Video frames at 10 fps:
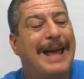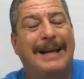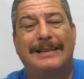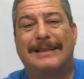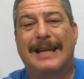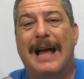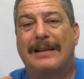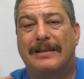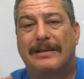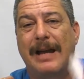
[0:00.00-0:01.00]

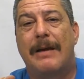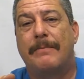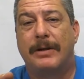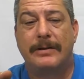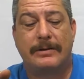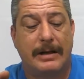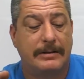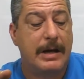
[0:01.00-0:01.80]
exact same distance.